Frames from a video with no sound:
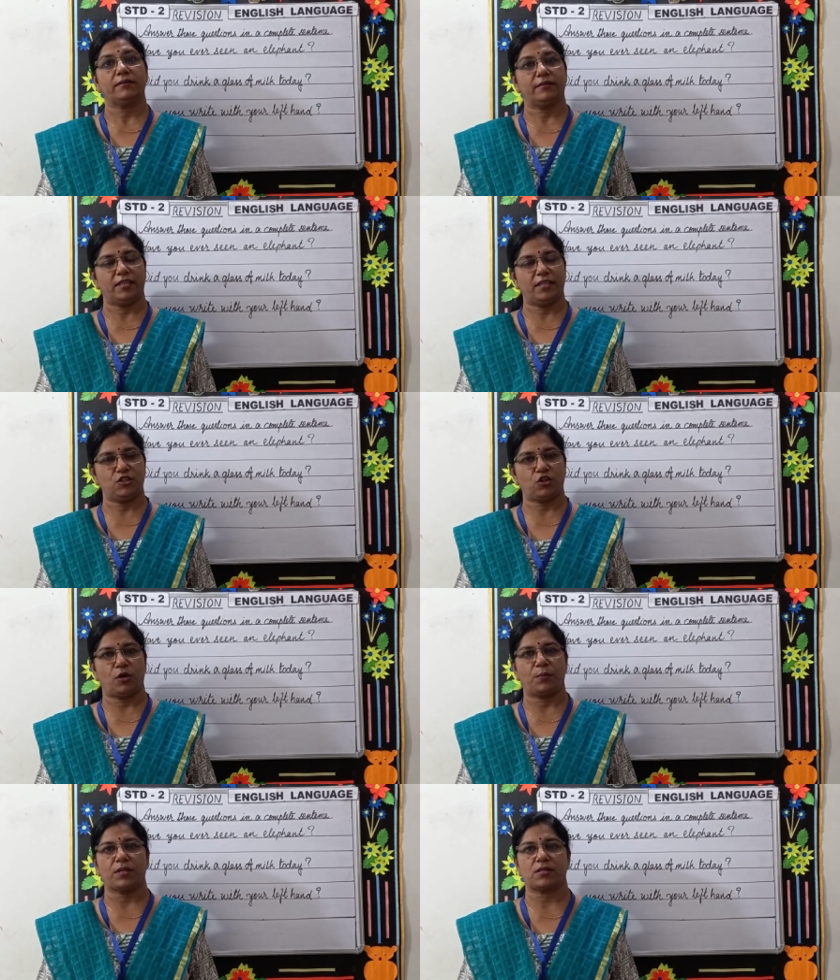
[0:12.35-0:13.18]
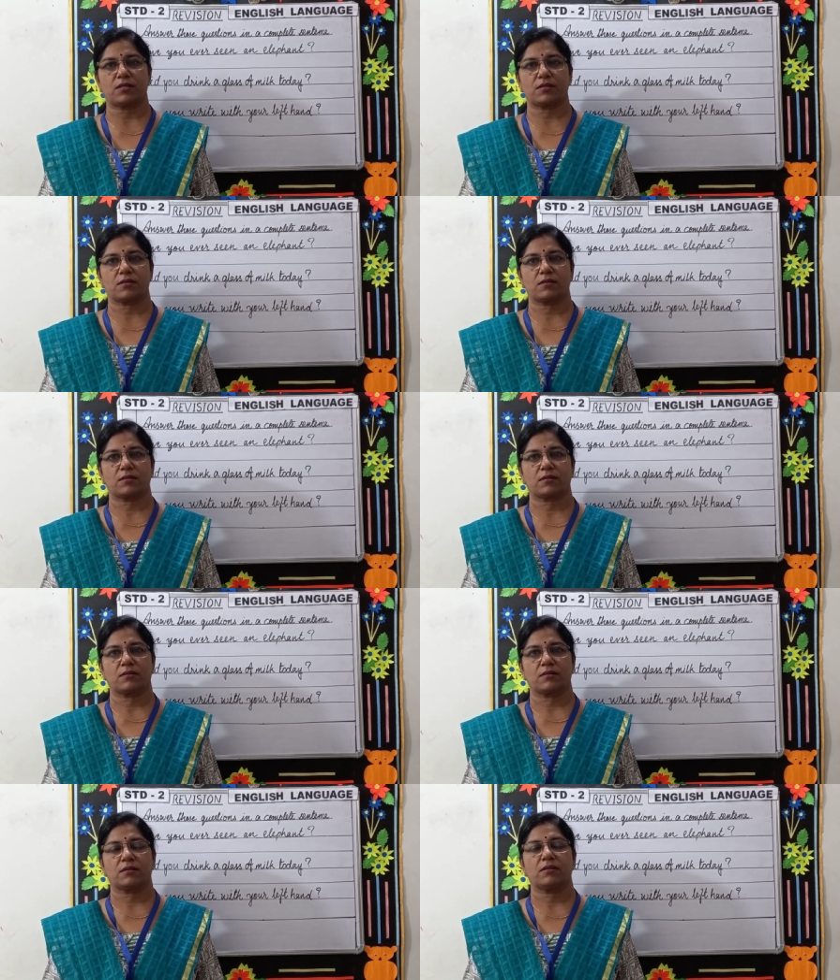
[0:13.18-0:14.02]
three topics.
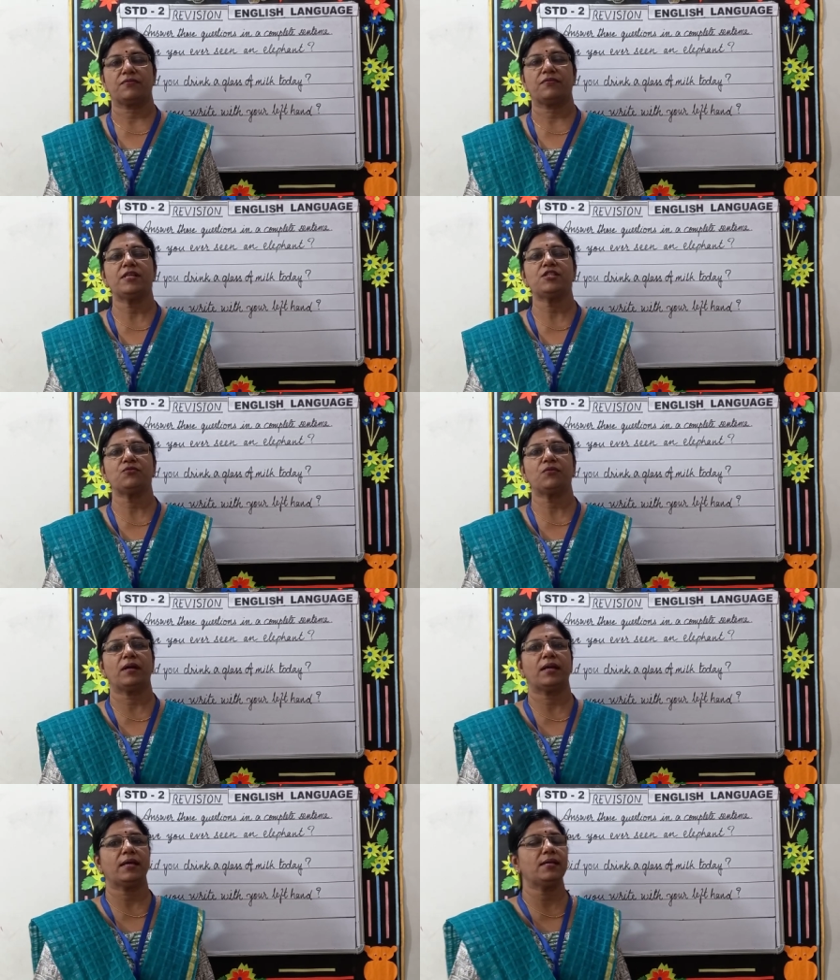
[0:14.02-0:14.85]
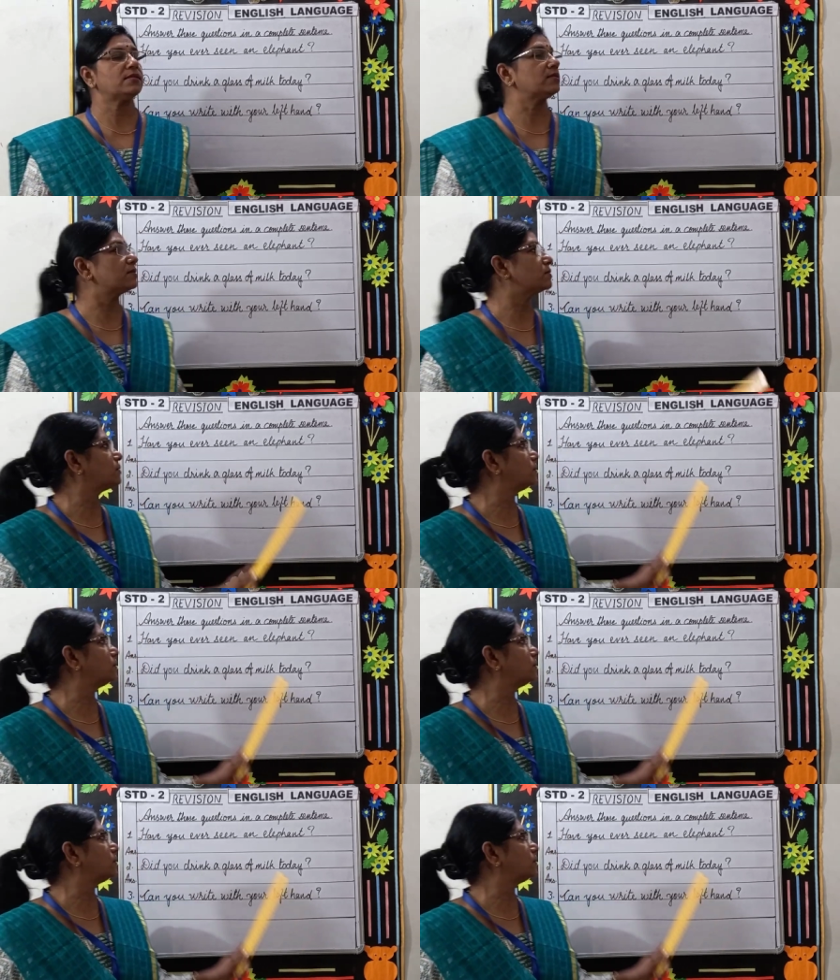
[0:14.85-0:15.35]
The first one is